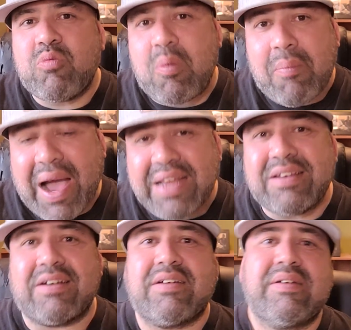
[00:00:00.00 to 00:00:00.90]

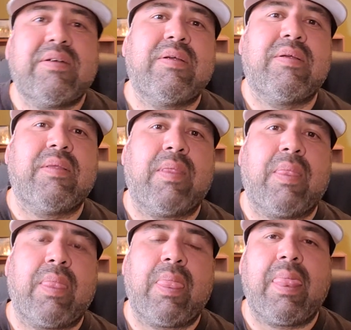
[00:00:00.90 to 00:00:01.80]
reminder.
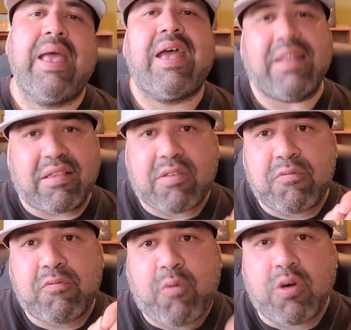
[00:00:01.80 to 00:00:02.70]
And that's
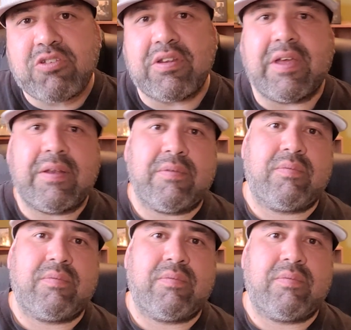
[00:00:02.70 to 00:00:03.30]
unfortunate.